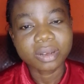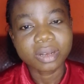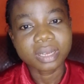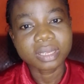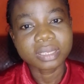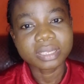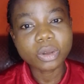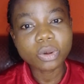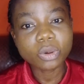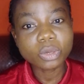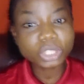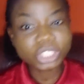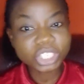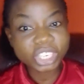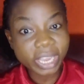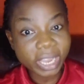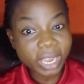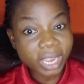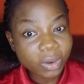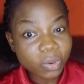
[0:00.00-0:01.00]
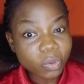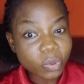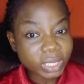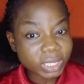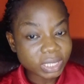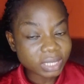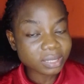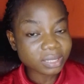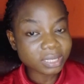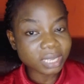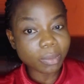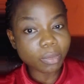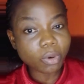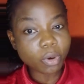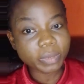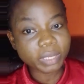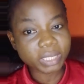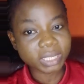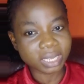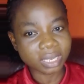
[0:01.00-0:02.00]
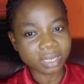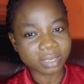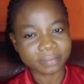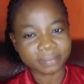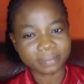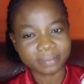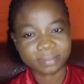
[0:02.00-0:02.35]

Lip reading: they will check with thermometer